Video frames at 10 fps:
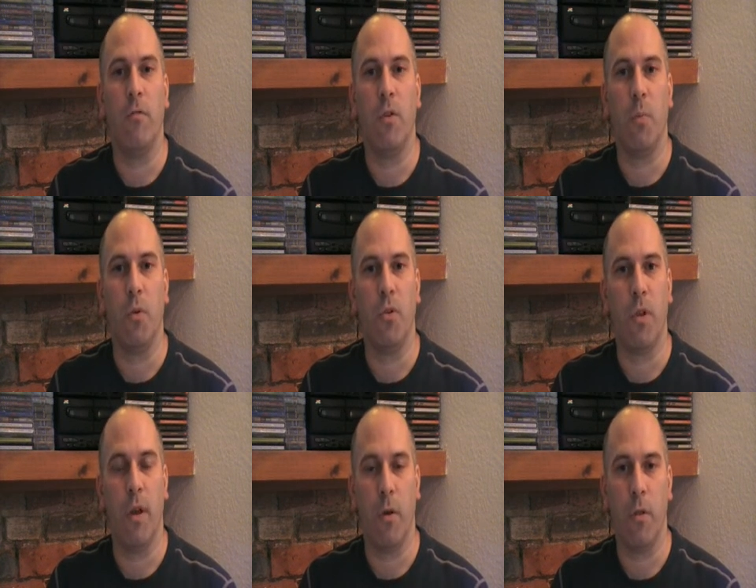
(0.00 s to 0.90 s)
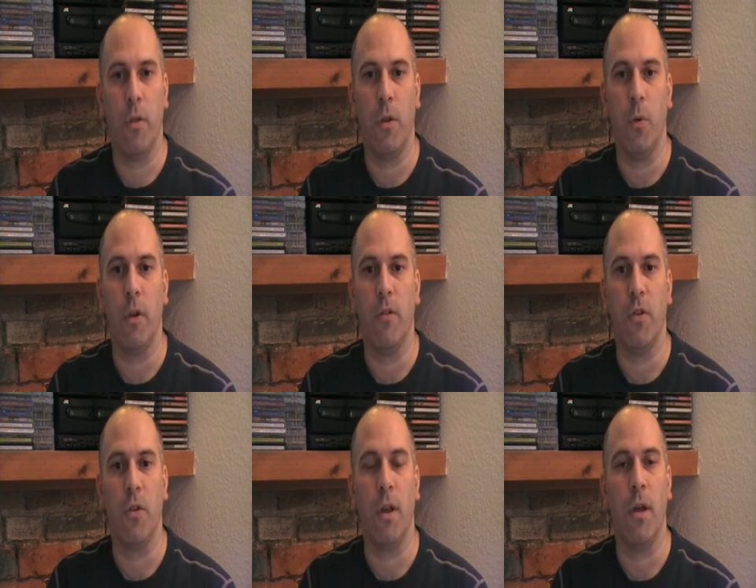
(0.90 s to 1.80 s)
the response to health that will give
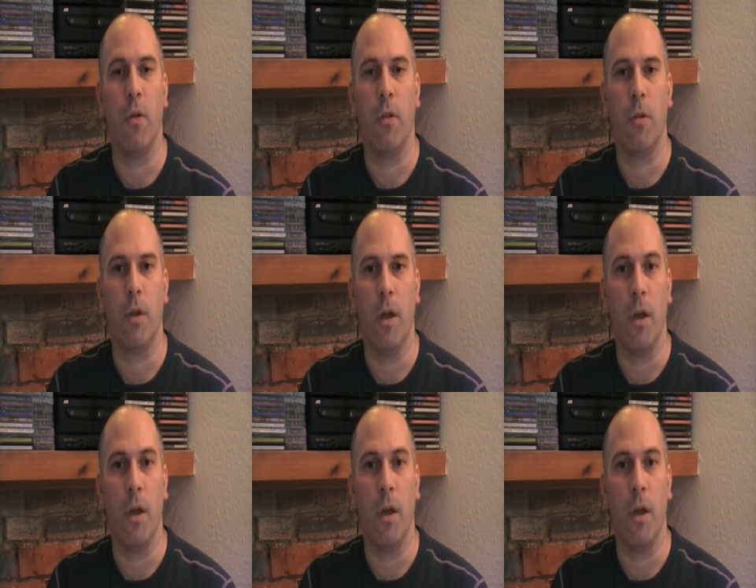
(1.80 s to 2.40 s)
us good health